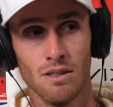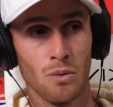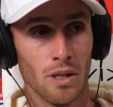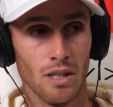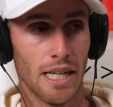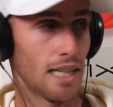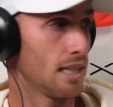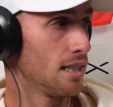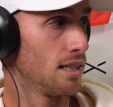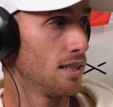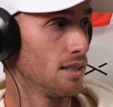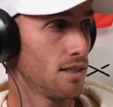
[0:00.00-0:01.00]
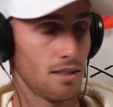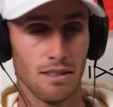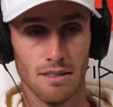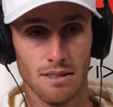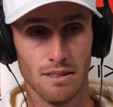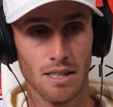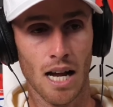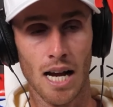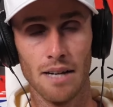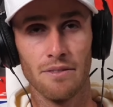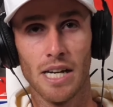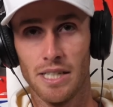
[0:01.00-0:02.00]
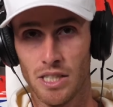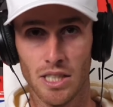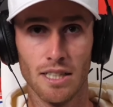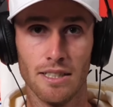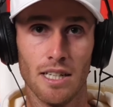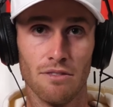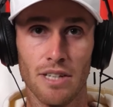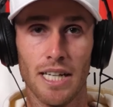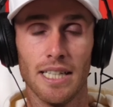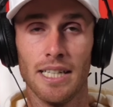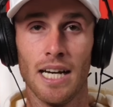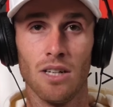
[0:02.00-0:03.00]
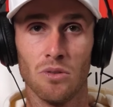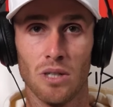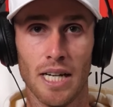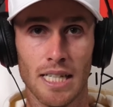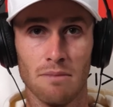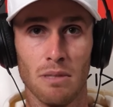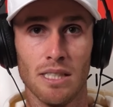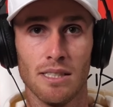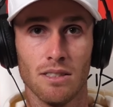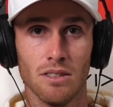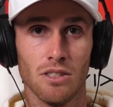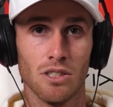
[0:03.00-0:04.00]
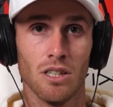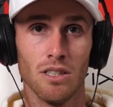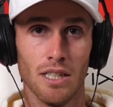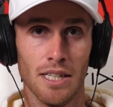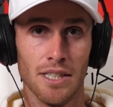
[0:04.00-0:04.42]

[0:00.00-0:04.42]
Where like I've gotten good enough at it now where I can basically start